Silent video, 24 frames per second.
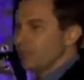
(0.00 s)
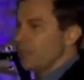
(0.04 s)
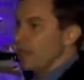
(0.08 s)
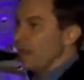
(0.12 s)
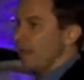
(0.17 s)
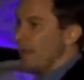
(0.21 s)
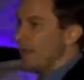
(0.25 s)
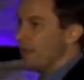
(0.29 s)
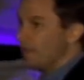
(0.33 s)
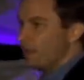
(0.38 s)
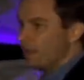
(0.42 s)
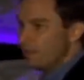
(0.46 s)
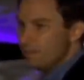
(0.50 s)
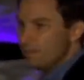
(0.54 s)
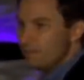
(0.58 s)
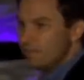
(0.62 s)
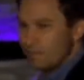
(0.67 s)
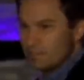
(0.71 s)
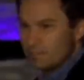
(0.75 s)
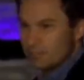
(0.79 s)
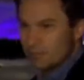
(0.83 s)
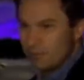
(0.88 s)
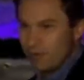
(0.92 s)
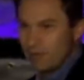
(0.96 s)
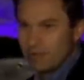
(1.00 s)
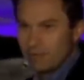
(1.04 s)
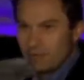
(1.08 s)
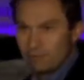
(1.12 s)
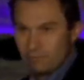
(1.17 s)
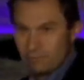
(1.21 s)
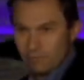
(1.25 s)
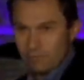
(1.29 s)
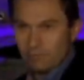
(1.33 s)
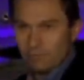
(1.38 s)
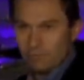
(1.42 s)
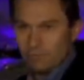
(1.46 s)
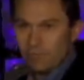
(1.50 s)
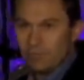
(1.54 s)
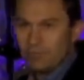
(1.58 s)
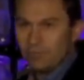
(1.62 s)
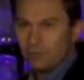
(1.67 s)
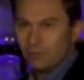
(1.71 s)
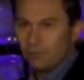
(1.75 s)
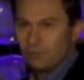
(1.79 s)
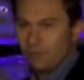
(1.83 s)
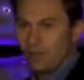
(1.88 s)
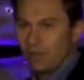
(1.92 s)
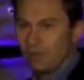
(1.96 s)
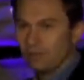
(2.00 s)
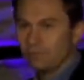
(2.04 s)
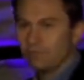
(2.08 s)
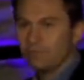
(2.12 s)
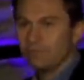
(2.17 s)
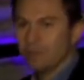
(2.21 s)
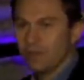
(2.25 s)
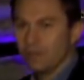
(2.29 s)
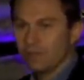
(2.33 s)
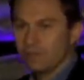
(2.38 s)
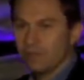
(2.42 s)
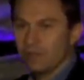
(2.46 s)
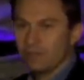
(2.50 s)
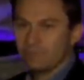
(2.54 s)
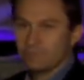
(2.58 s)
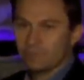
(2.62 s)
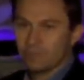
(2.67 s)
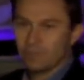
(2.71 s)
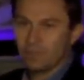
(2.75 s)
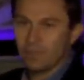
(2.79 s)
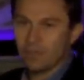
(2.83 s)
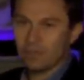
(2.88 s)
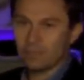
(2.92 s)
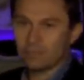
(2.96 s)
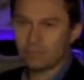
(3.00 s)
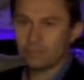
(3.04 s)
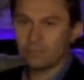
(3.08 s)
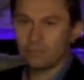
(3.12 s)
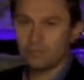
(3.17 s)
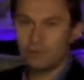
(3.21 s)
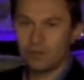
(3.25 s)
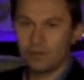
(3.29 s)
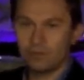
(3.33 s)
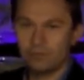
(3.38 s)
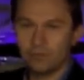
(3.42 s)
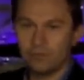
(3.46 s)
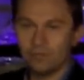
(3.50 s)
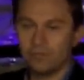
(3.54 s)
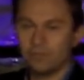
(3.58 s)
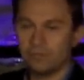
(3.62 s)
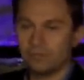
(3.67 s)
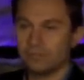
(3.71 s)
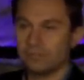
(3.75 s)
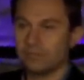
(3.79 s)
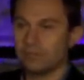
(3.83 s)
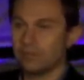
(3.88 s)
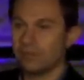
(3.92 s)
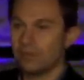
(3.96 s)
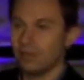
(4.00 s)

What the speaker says: And I think that's great. We do that, and we've done that for the last 200 years.